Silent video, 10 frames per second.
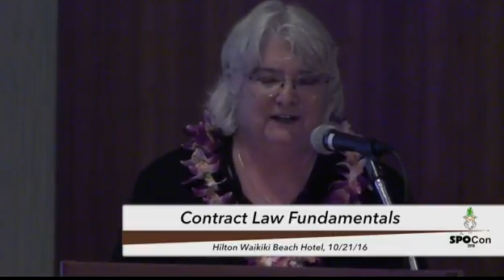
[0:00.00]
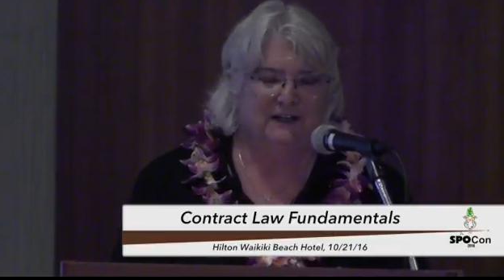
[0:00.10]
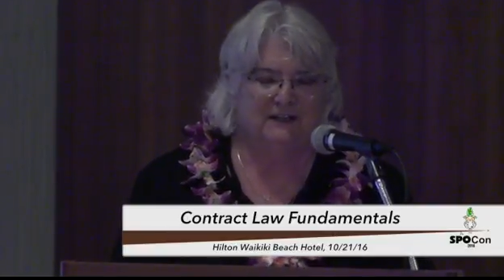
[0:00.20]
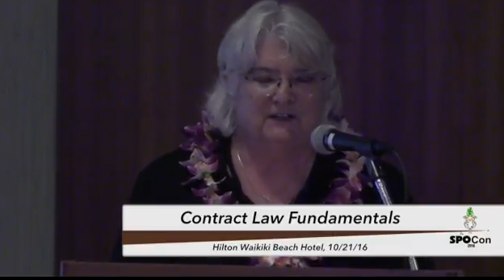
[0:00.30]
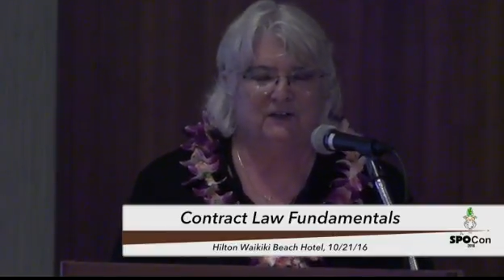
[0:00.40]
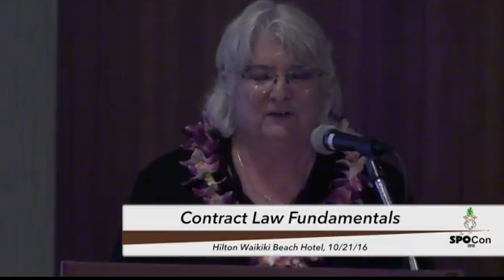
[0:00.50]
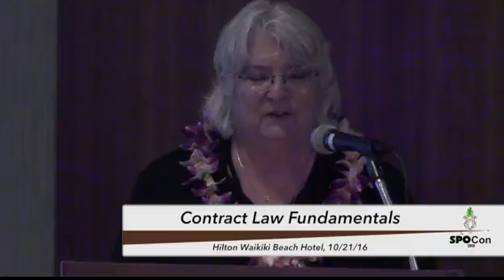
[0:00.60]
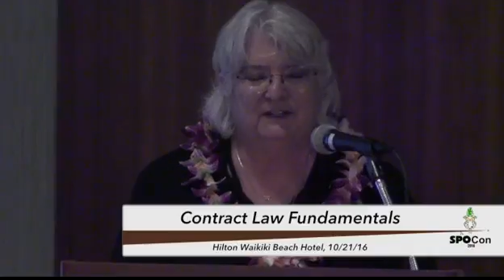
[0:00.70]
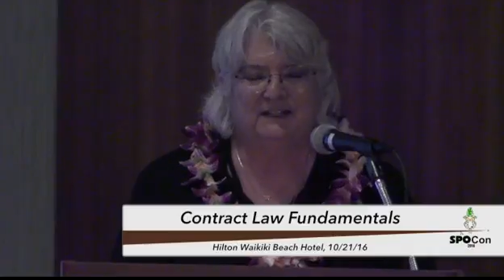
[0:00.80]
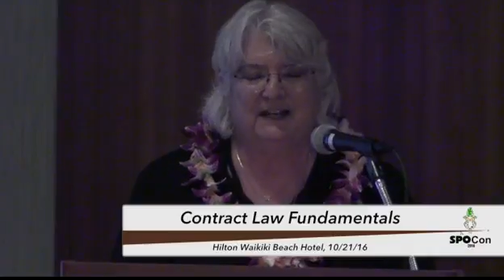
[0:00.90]
So
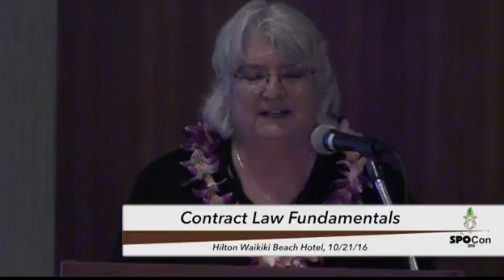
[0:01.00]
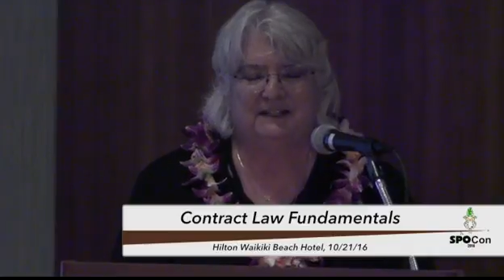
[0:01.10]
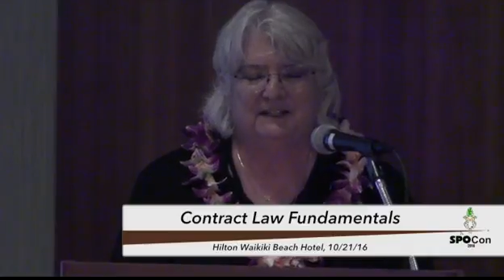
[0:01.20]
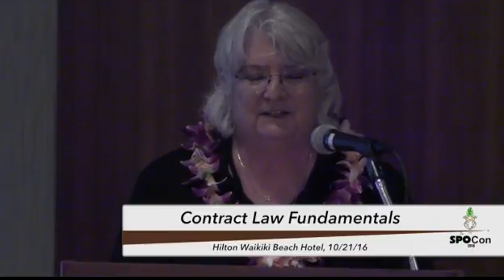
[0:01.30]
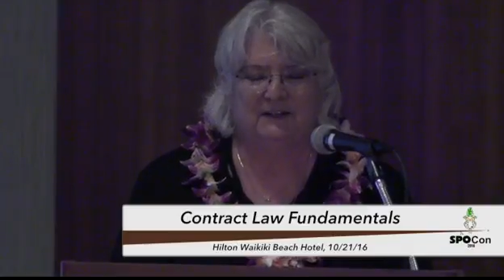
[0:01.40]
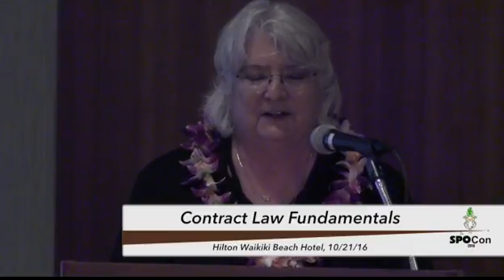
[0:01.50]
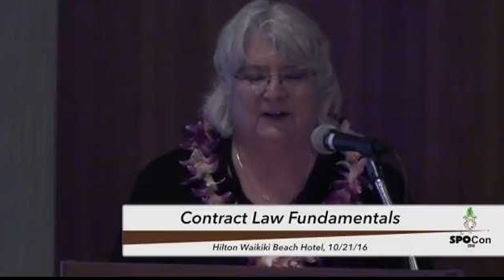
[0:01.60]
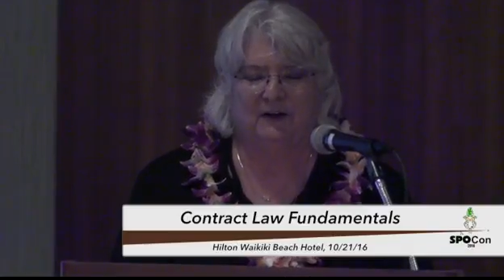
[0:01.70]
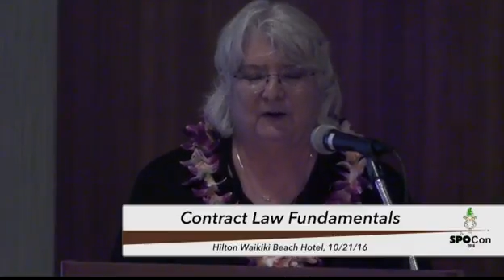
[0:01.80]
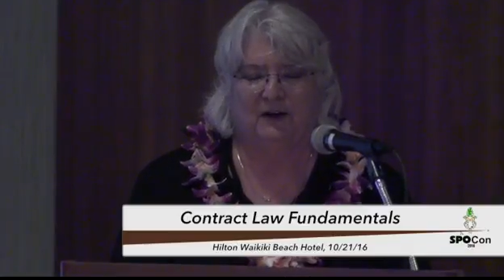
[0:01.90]
these cases
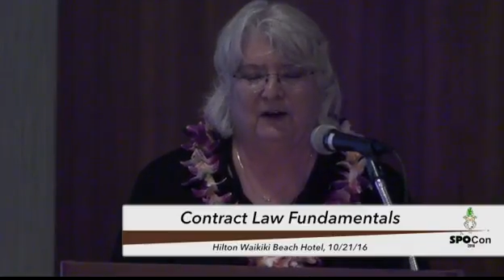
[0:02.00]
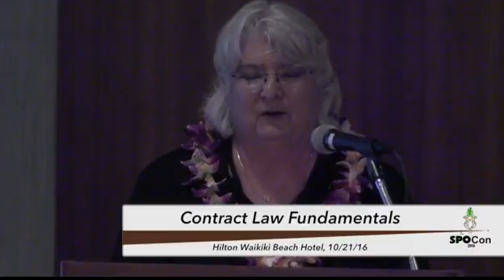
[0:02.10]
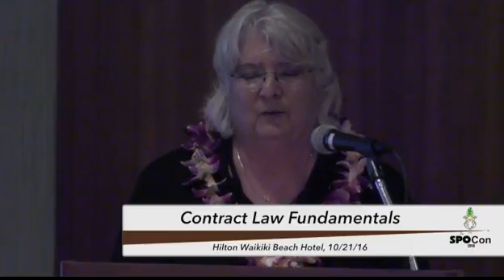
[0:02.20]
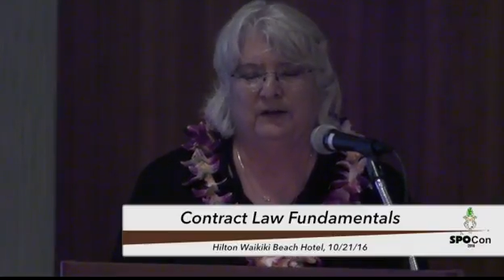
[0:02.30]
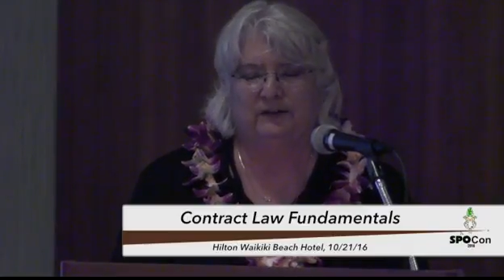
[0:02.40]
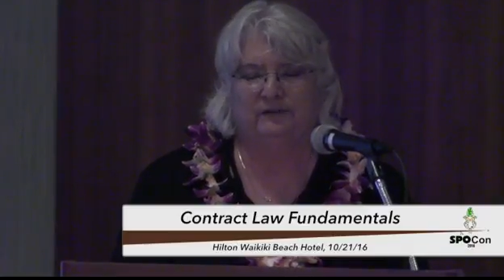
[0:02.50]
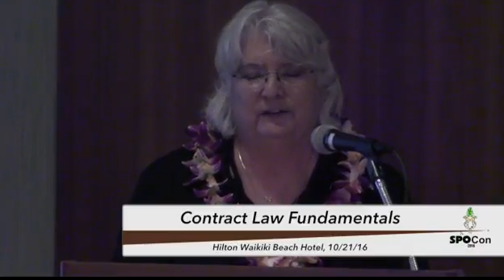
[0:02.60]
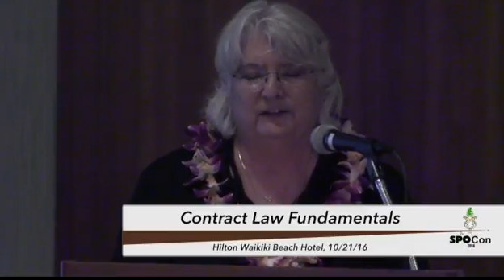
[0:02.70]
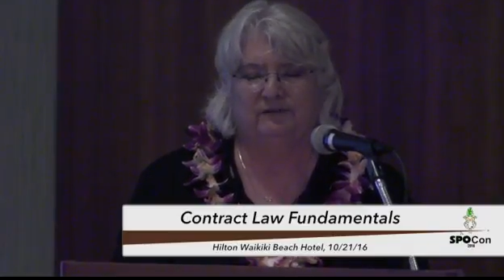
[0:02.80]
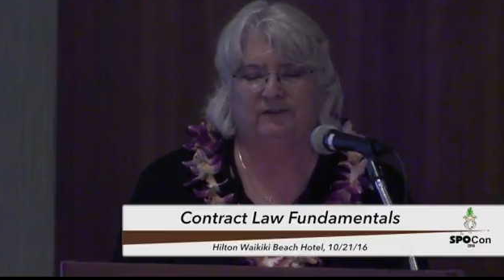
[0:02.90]
are
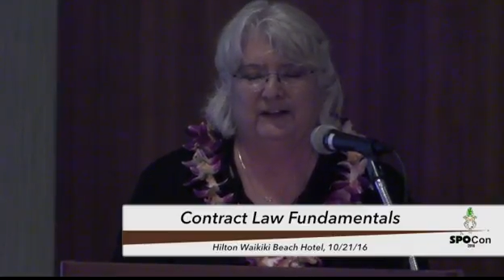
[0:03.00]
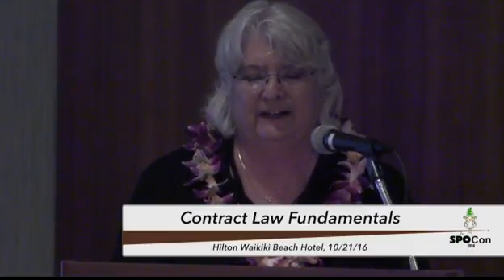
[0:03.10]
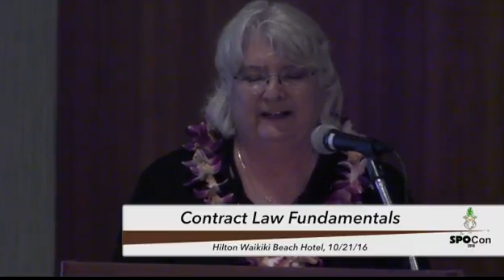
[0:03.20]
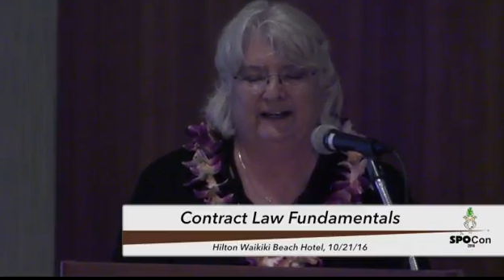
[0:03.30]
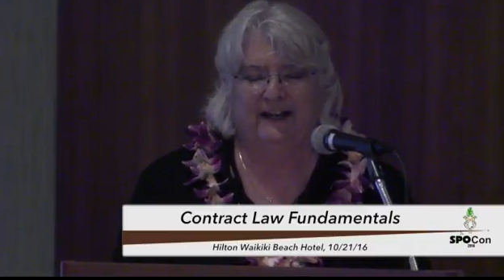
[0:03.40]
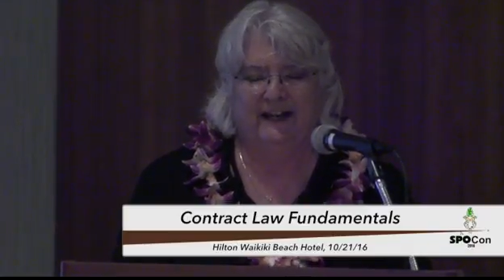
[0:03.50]
wonderful and funny